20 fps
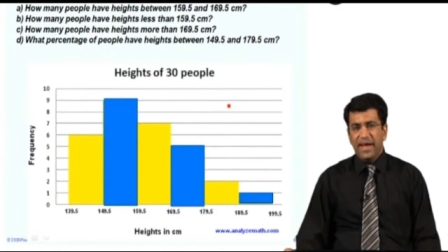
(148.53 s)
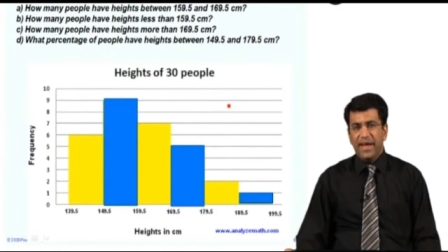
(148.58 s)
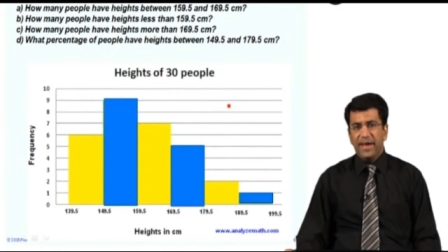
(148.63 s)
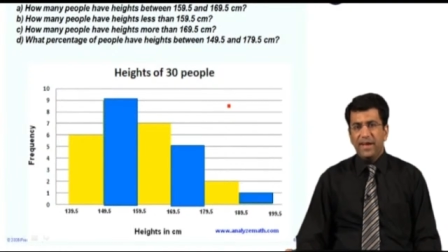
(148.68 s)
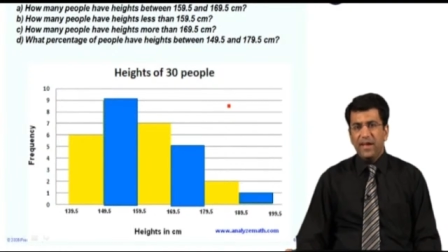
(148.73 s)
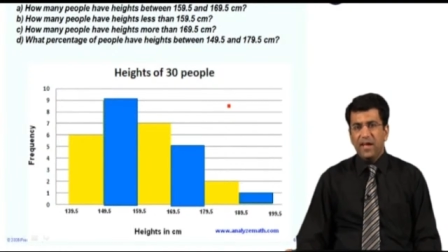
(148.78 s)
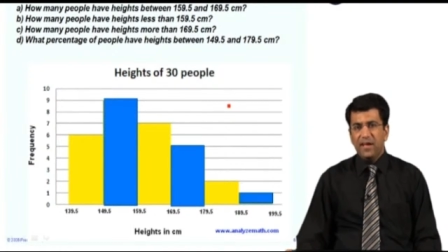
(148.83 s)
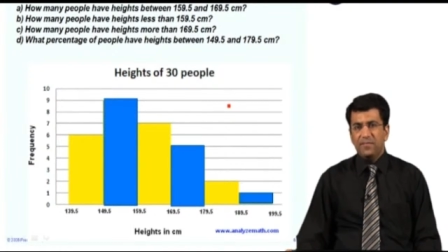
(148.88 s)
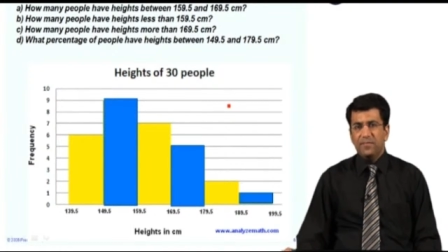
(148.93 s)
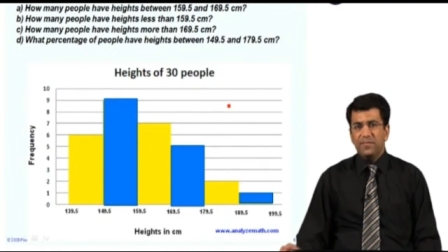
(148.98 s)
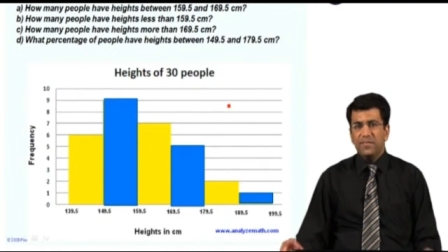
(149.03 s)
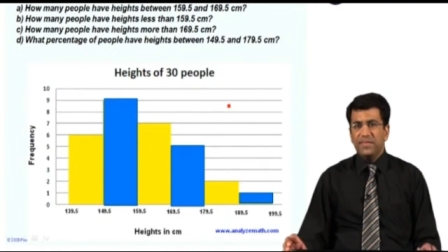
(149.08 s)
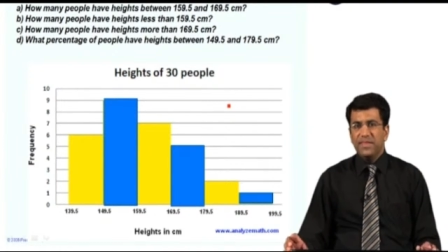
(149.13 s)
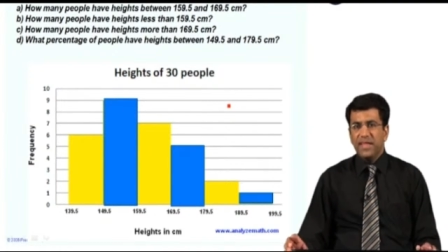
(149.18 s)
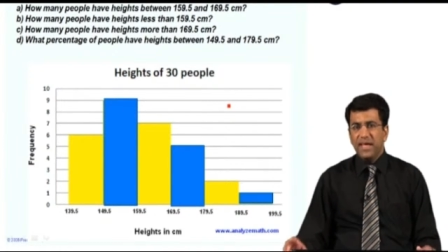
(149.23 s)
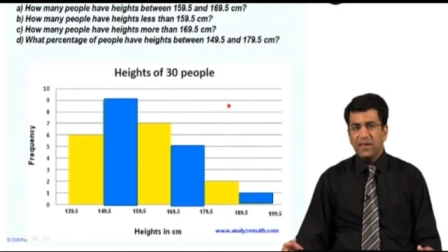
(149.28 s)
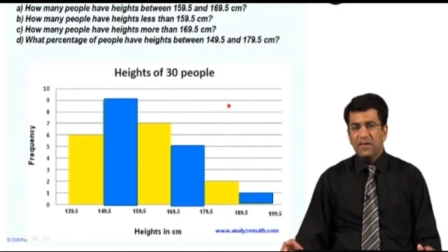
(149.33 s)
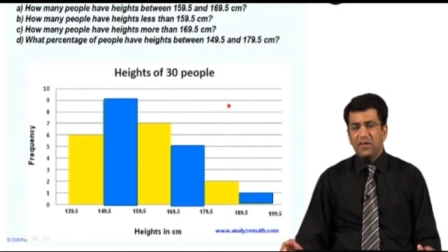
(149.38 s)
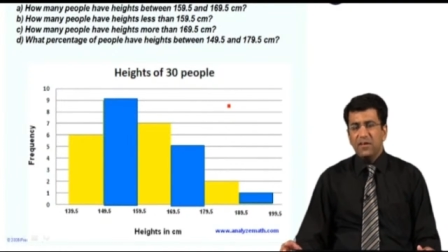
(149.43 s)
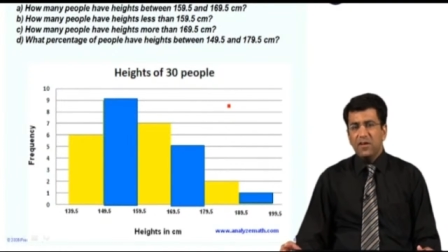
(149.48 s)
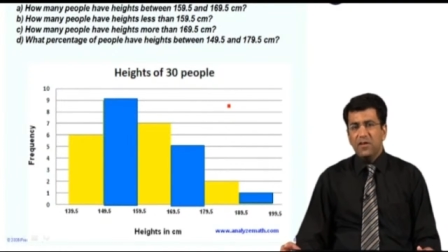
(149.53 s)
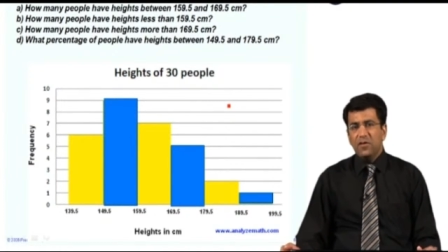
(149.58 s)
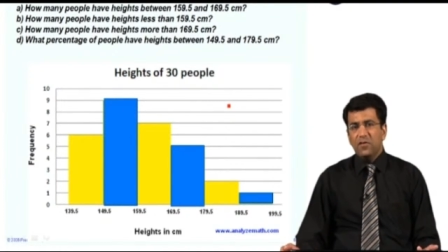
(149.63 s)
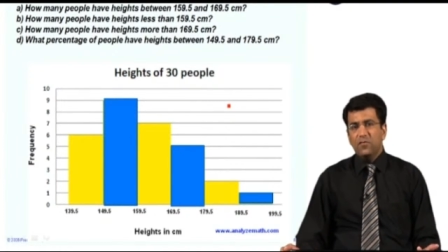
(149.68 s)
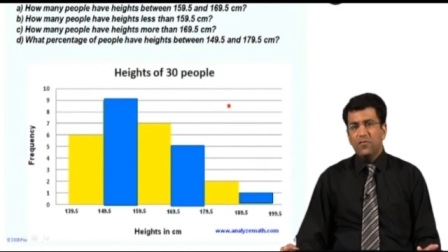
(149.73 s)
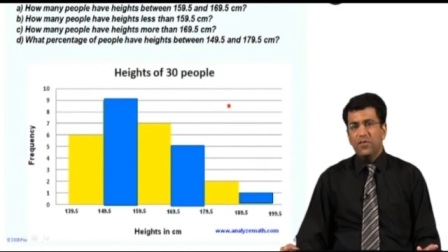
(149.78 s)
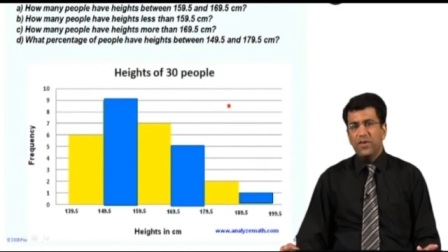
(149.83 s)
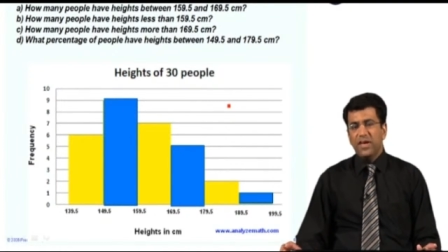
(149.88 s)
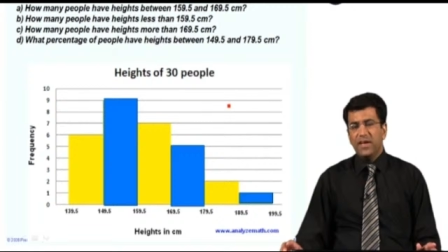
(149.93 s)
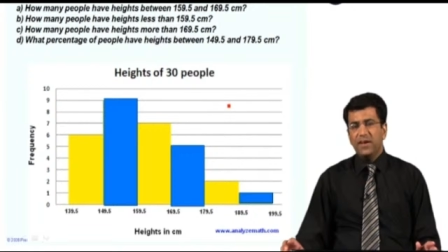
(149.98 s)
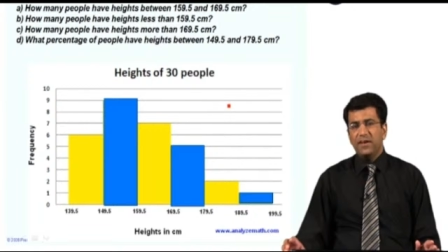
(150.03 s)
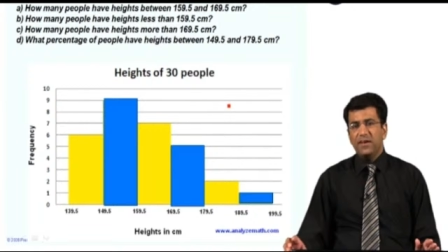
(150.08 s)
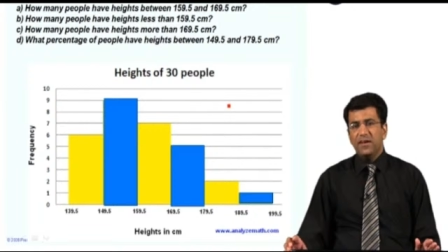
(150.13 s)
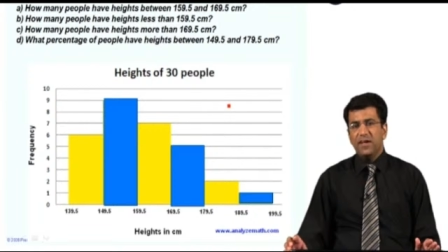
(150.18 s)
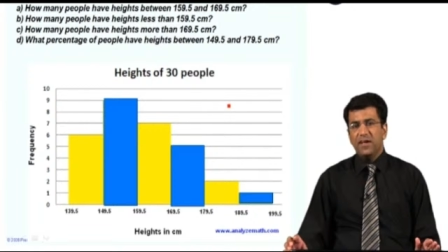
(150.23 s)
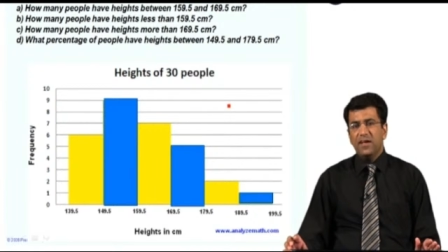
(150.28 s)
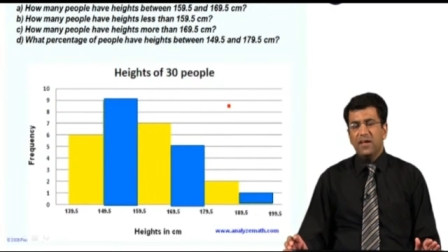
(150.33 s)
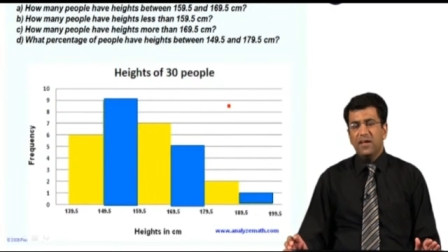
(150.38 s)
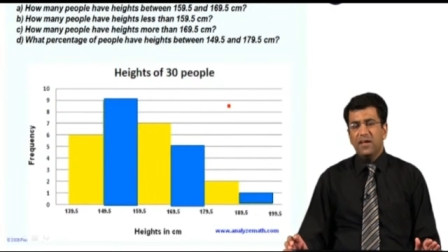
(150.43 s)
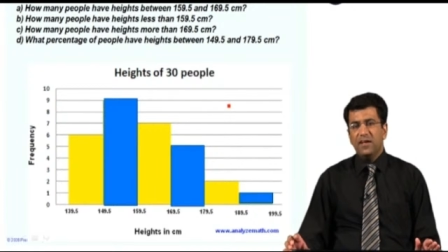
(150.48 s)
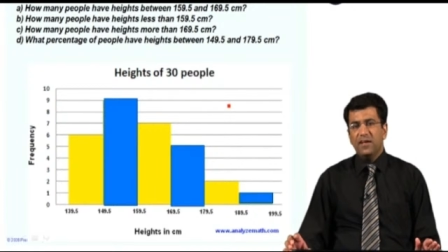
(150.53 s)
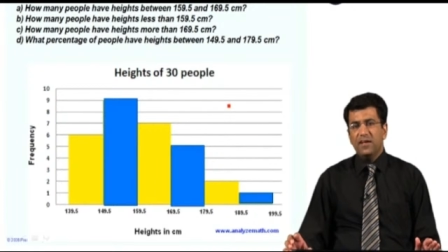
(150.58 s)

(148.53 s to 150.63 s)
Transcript: and then we can